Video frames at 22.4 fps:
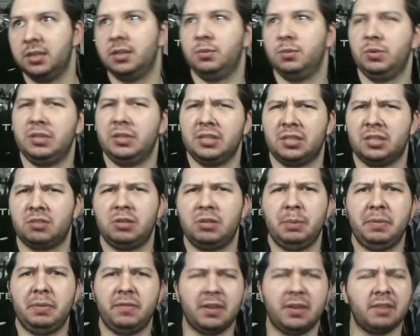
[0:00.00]
with his creepy
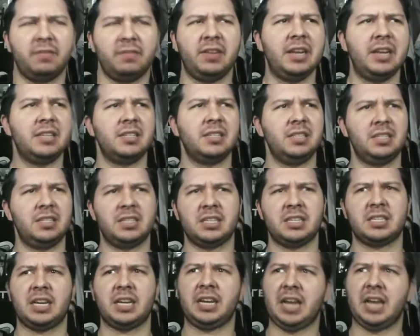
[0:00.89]
fucking face and he's just
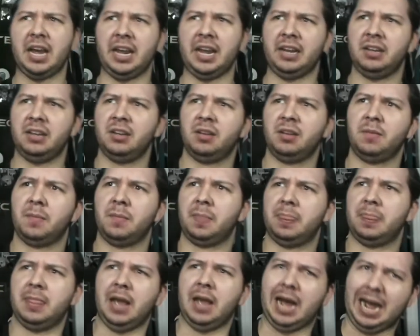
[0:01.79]
like, Hey,
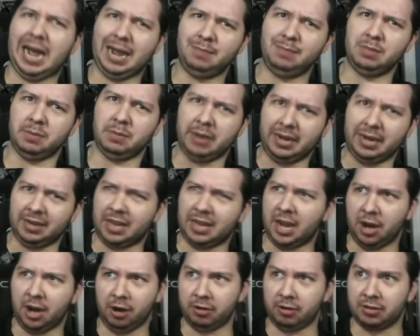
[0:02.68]
I'm the main
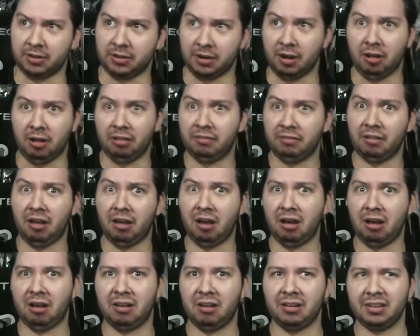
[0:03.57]
character all
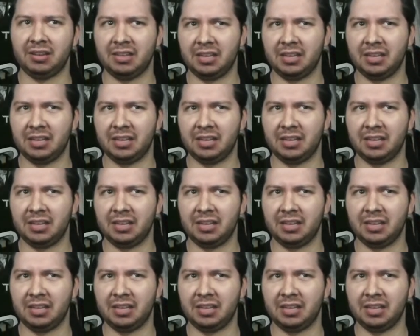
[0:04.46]
along.